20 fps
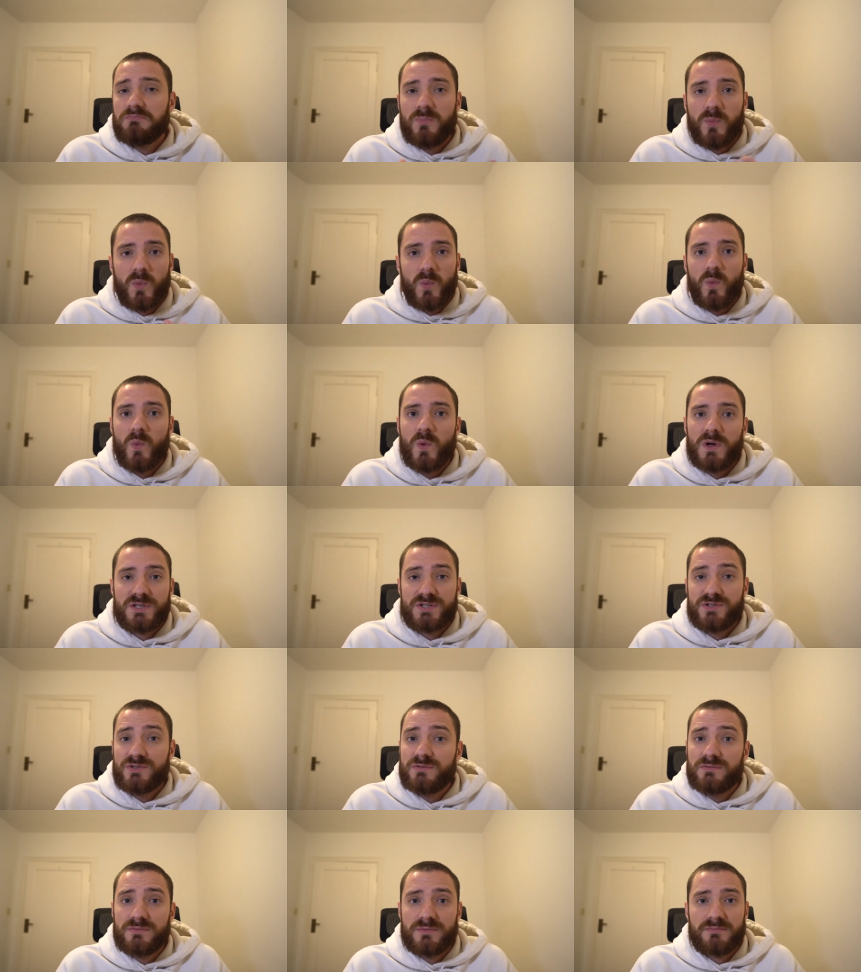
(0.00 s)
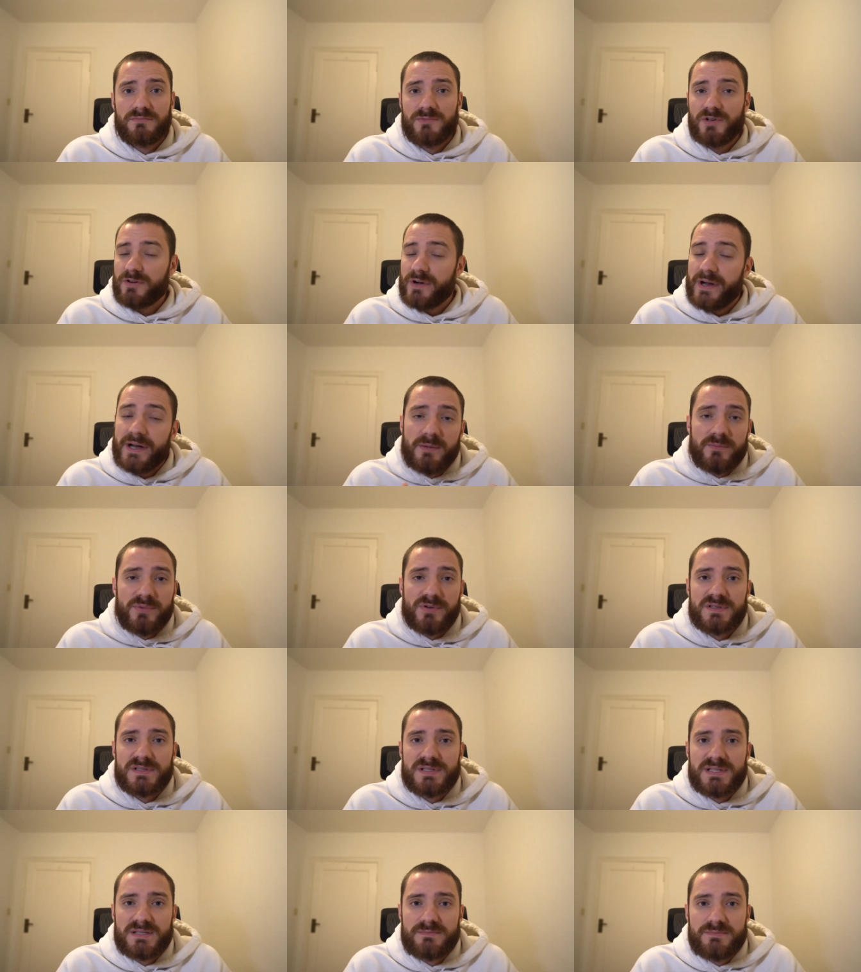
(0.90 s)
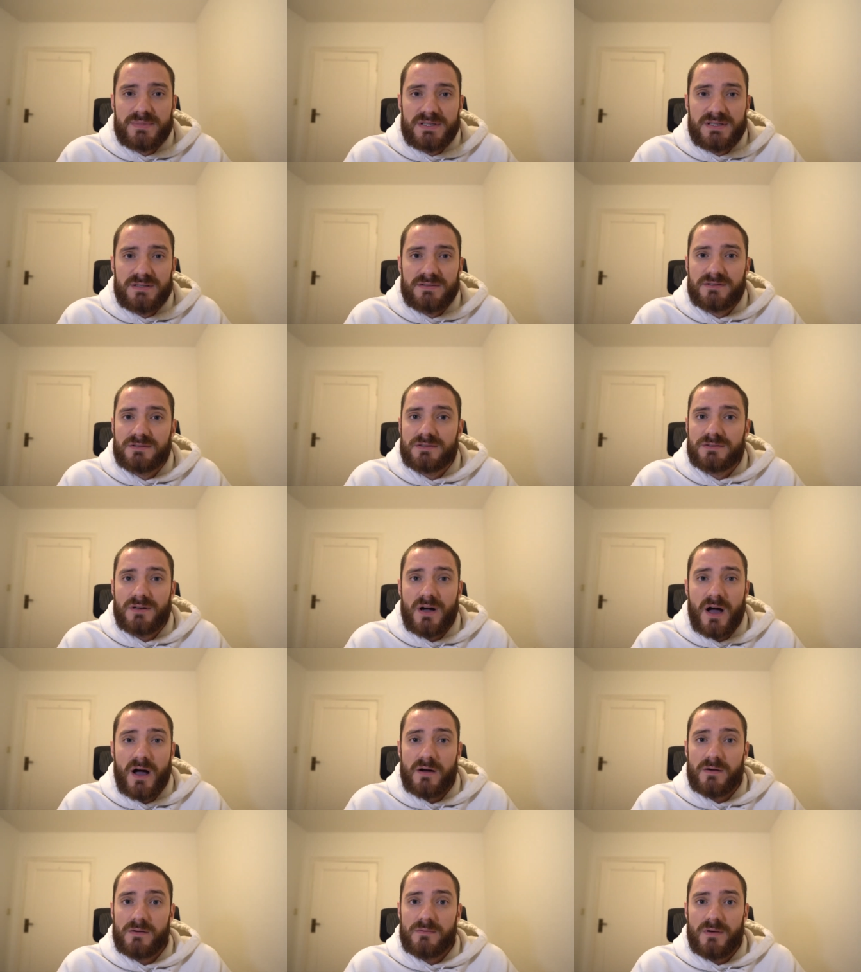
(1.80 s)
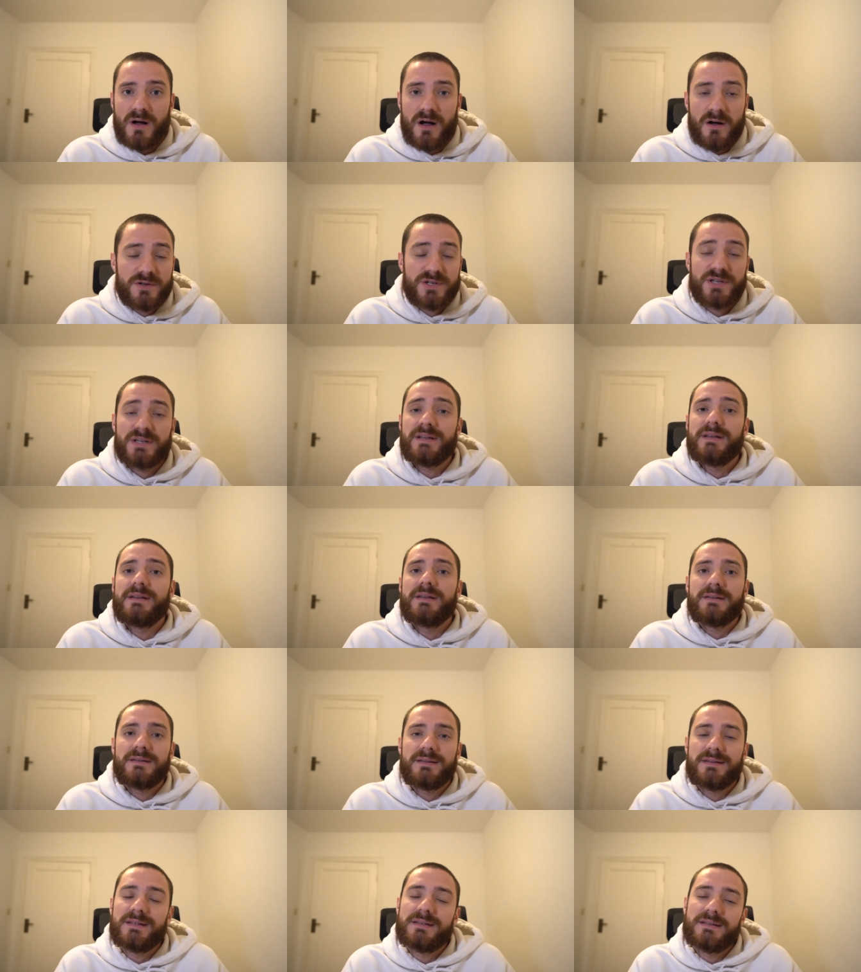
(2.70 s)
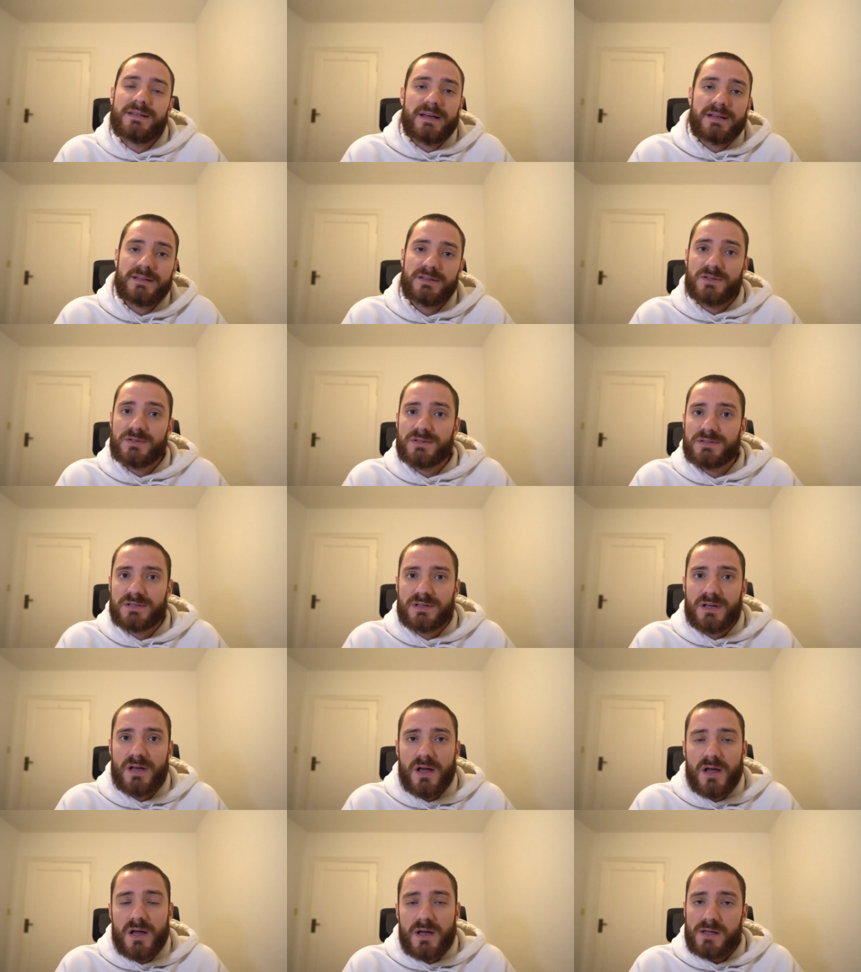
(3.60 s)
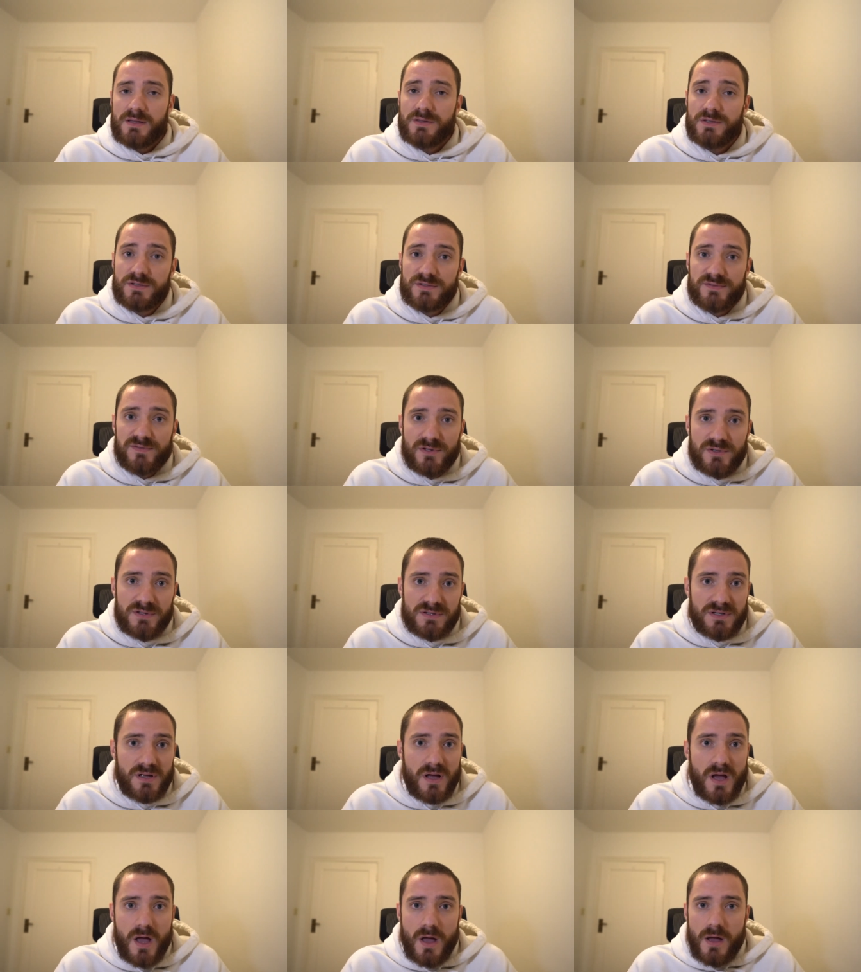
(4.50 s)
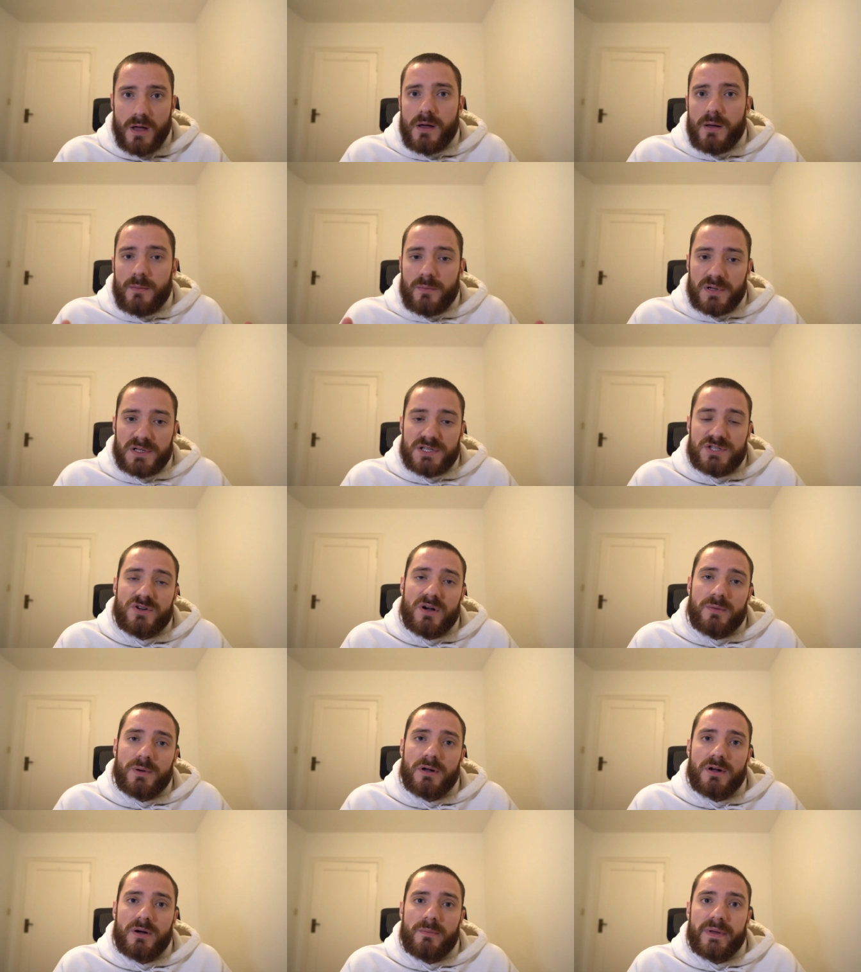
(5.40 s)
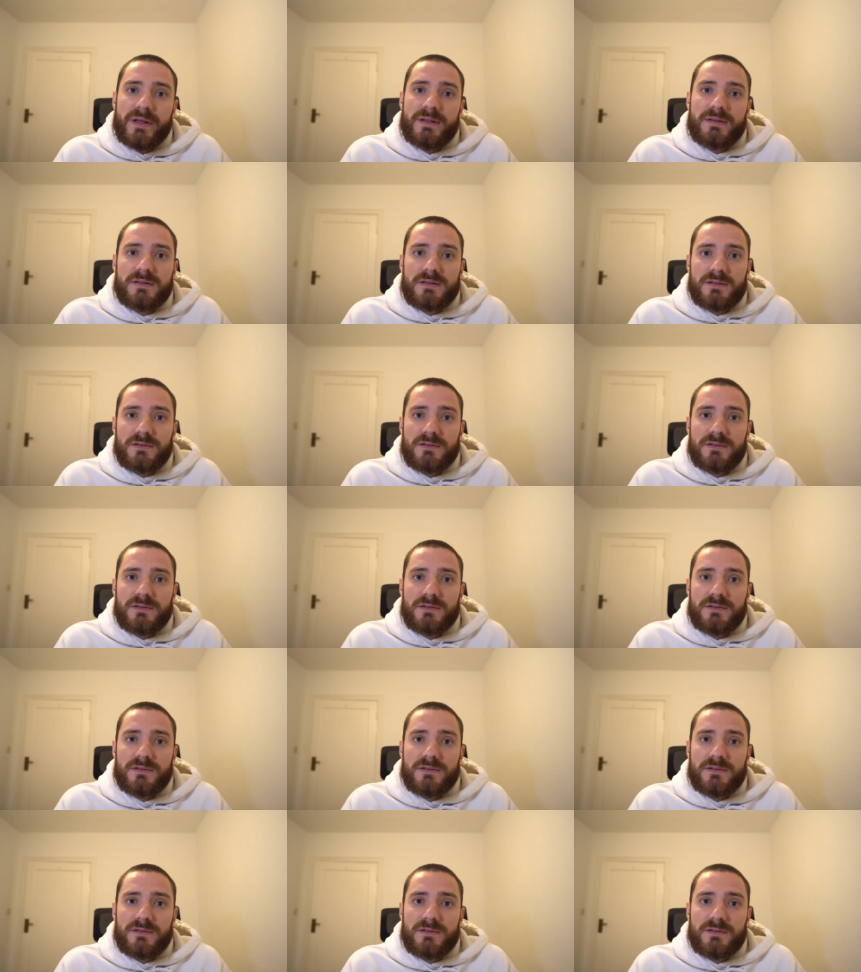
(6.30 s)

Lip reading: what should the grading process be, or how should you detect those flaws, please drop a comment.